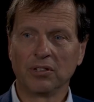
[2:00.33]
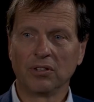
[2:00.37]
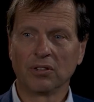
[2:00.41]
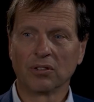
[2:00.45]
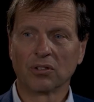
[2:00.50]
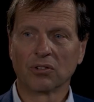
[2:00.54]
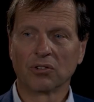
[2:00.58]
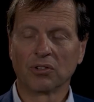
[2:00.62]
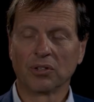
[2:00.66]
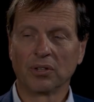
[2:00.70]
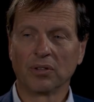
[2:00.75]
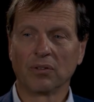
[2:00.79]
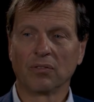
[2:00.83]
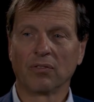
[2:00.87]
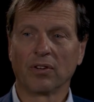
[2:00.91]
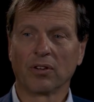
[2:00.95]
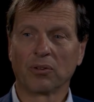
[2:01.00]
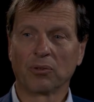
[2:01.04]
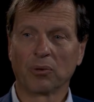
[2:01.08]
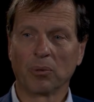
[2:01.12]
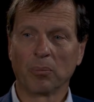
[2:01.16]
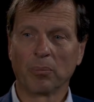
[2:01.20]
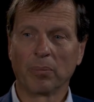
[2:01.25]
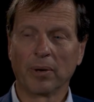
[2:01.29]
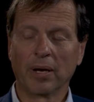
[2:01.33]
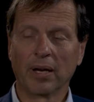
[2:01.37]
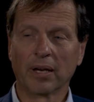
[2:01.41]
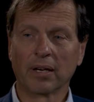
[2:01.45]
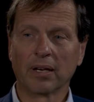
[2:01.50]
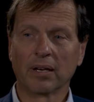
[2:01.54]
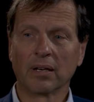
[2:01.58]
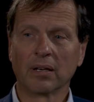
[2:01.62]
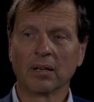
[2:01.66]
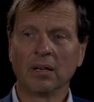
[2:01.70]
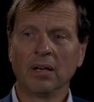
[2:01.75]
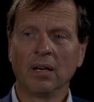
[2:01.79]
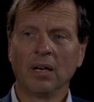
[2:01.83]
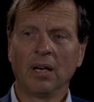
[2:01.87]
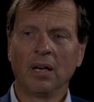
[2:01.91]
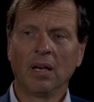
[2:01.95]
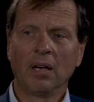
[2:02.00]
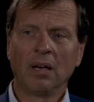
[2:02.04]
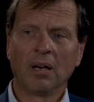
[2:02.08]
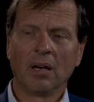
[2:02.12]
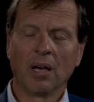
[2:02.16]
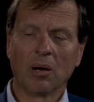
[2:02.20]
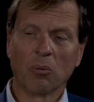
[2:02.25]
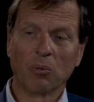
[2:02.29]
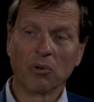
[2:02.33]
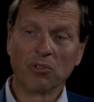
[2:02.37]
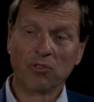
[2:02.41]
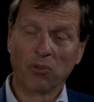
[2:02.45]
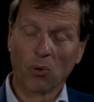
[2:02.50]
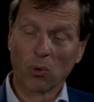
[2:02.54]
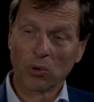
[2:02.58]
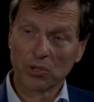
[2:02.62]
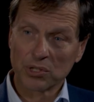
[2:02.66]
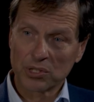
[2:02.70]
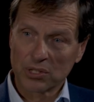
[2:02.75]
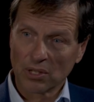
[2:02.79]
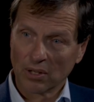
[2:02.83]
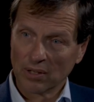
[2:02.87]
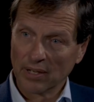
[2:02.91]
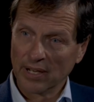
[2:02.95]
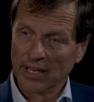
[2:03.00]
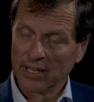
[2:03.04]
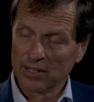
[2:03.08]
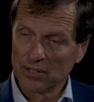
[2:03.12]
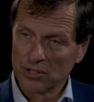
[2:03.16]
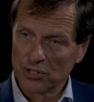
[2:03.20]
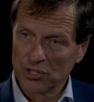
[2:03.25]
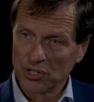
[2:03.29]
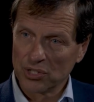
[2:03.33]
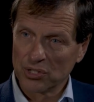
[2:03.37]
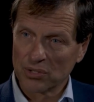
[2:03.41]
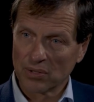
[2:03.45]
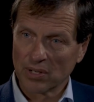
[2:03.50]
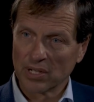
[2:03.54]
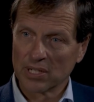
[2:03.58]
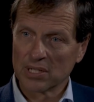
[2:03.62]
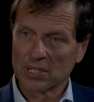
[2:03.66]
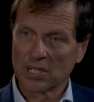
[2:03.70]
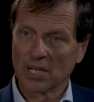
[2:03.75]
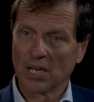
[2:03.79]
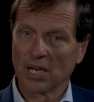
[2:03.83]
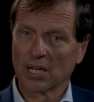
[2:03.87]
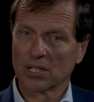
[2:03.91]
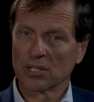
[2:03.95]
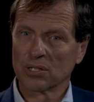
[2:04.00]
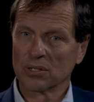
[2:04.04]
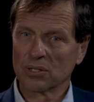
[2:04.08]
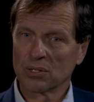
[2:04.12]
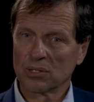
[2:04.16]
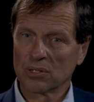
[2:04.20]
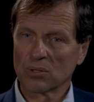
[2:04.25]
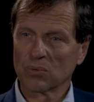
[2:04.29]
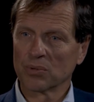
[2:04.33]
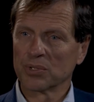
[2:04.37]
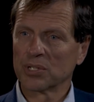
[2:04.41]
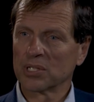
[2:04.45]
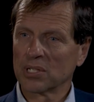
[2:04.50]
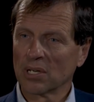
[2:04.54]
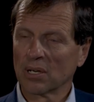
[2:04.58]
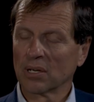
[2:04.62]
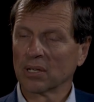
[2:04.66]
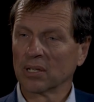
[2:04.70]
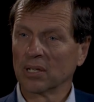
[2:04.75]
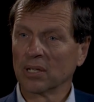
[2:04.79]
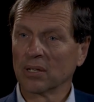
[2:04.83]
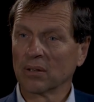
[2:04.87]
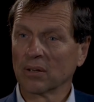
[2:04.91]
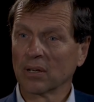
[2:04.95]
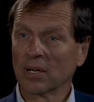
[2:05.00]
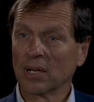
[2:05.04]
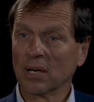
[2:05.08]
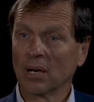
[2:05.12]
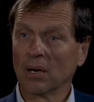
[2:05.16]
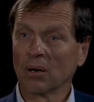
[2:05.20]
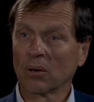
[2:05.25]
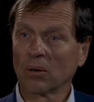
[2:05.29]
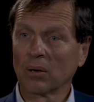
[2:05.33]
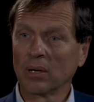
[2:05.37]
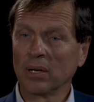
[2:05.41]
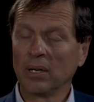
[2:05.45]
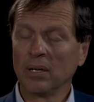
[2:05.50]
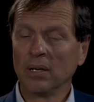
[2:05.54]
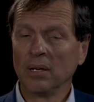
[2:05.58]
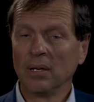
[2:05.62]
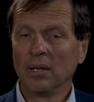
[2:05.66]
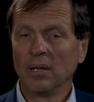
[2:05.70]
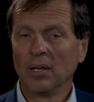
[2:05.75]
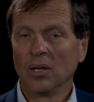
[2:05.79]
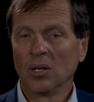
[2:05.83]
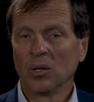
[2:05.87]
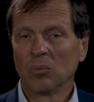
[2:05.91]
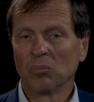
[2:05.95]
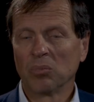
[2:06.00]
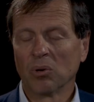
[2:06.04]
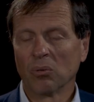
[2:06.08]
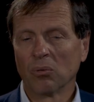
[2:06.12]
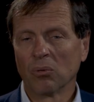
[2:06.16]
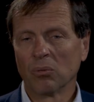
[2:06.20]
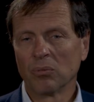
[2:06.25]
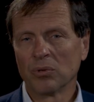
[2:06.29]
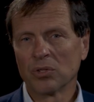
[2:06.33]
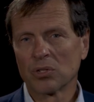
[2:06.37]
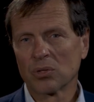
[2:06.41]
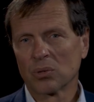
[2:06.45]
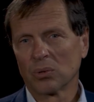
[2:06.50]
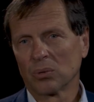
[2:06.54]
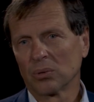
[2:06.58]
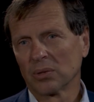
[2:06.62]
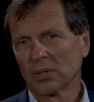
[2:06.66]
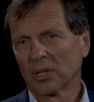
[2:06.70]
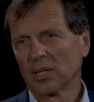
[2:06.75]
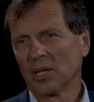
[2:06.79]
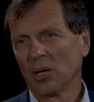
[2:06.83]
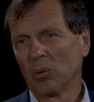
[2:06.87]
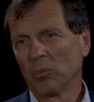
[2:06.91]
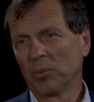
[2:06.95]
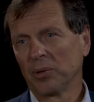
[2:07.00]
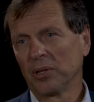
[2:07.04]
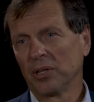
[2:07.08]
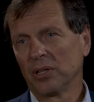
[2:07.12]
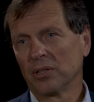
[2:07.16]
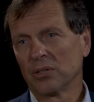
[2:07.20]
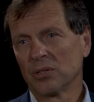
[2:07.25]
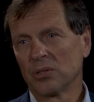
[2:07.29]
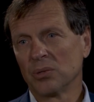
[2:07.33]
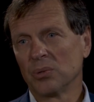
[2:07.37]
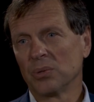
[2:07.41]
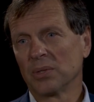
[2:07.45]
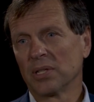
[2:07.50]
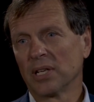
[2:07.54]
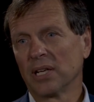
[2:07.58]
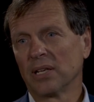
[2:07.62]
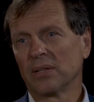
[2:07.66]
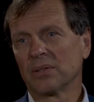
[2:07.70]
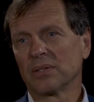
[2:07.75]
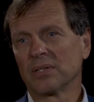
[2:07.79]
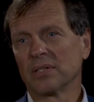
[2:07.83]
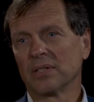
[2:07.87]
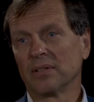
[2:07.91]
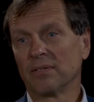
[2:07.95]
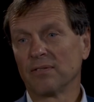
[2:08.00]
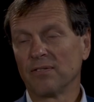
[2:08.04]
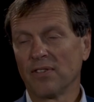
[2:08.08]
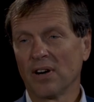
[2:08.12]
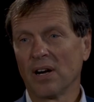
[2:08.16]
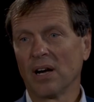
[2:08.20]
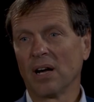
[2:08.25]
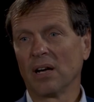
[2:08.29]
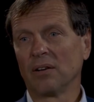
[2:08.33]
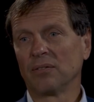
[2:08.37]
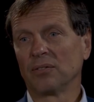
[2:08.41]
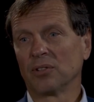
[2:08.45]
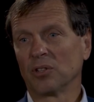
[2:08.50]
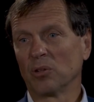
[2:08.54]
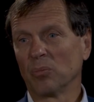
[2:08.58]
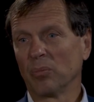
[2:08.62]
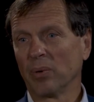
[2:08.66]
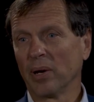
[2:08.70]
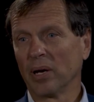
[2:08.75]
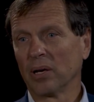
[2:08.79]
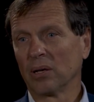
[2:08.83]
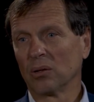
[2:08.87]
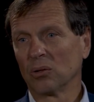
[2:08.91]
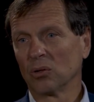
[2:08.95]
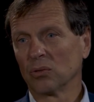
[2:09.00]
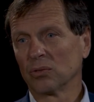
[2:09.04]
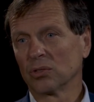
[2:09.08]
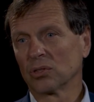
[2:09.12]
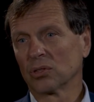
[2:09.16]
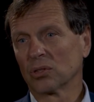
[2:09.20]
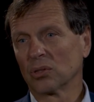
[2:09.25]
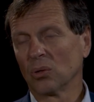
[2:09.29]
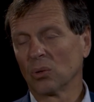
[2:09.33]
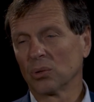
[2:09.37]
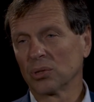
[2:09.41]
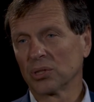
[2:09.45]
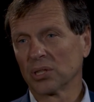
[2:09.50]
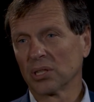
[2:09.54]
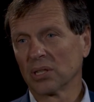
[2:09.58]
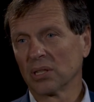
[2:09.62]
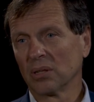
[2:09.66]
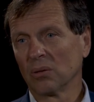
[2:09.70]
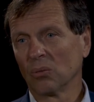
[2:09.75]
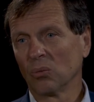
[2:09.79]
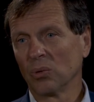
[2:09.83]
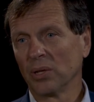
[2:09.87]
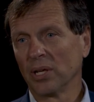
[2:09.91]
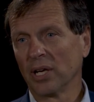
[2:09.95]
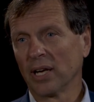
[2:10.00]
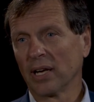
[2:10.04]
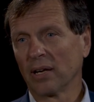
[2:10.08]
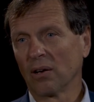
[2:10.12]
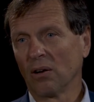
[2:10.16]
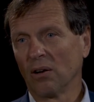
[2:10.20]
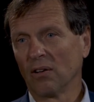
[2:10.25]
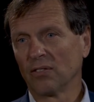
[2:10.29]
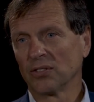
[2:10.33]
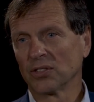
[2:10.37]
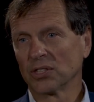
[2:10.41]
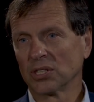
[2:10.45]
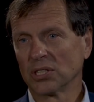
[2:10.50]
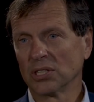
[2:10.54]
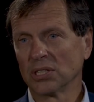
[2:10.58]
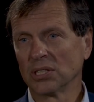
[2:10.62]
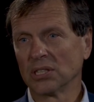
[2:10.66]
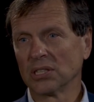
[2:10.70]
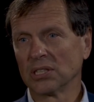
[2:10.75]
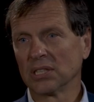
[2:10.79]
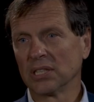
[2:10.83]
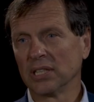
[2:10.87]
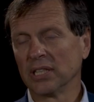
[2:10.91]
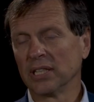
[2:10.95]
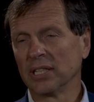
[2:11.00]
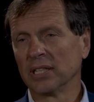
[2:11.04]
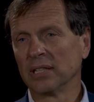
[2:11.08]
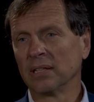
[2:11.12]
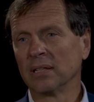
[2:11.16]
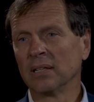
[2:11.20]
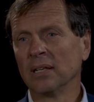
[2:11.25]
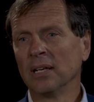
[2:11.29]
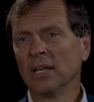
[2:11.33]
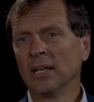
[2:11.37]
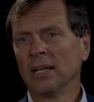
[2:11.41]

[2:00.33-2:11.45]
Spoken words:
years in investment banking. And we focused on energy transactions. So we started here in Calgary, but when we sold the company in 2005 to the Bank of Nova Scotia, we had offices in